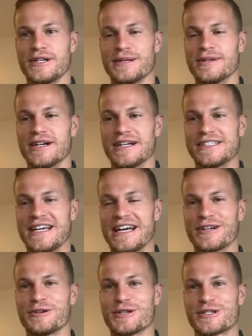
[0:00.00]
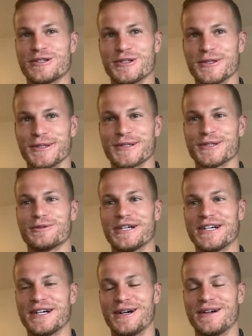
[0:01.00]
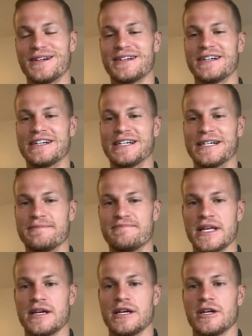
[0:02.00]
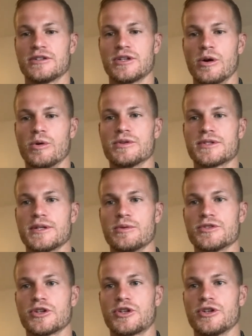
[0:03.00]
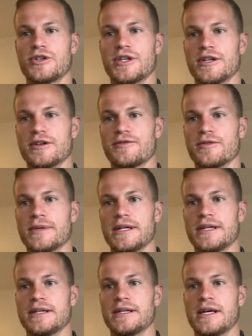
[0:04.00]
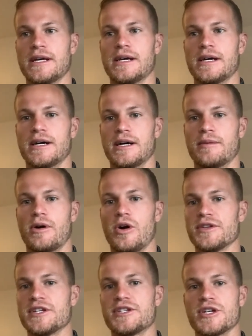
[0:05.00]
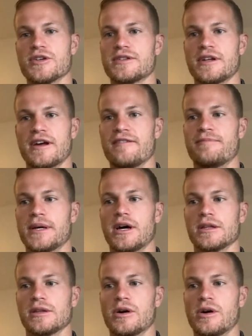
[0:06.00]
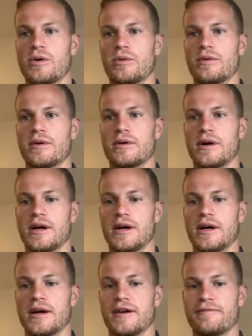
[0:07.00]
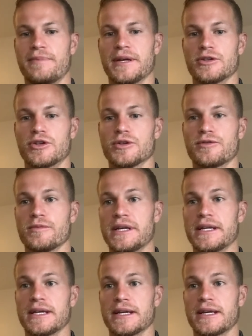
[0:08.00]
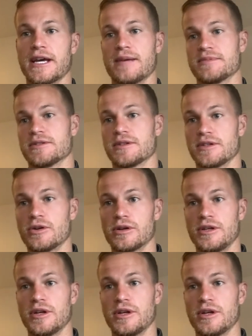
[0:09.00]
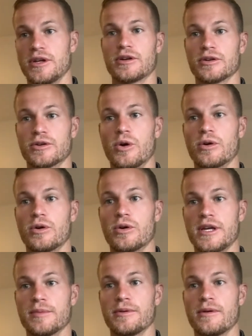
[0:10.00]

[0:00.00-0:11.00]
much. Yeah. Christian Duke as well. So it was a good year for me. And all these years that I've been on loan, have been good for me to get games as a younger goalkeeper.